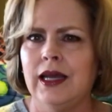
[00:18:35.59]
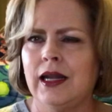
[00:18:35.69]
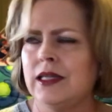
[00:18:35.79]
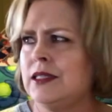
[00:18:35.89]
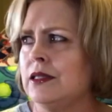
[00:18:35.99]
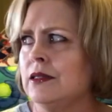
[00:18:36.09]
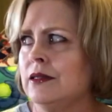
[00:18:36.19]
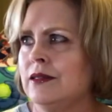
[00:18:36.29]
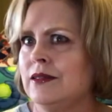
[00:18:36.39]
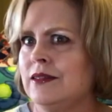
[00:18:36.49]
And I said,
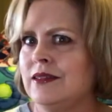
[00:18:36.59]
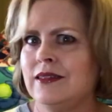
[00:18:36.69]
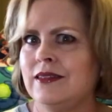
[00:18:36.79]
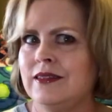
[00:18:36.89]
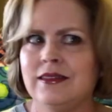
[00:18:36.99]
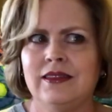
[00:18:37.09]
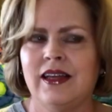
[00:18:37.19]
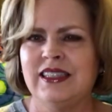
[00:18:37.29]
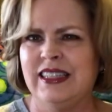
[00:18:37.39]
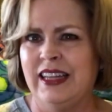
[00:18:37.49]

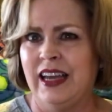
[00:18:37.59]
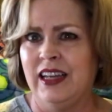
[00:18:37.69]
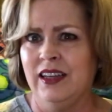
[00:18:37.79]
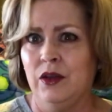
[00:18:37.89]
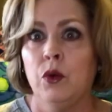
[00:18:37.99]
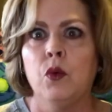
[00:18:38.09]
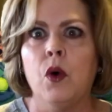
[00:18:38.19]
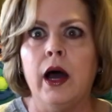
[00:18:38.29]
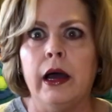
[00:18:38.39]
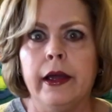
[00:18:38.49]
not today.
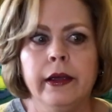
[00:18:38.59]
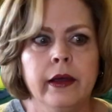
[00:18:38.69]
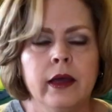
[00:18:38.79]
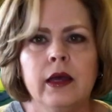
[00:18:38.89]
Why?